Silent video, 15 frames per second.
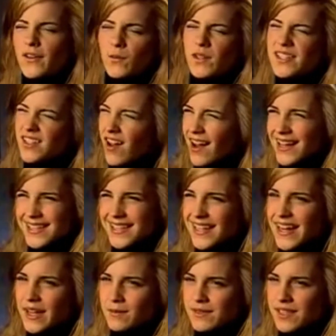of wants to
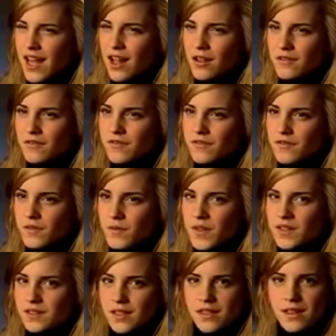isolate himself
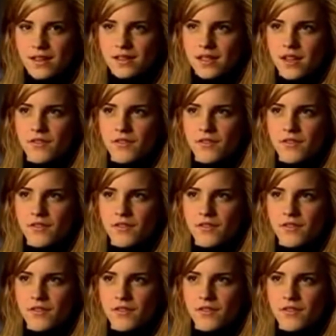because he thinks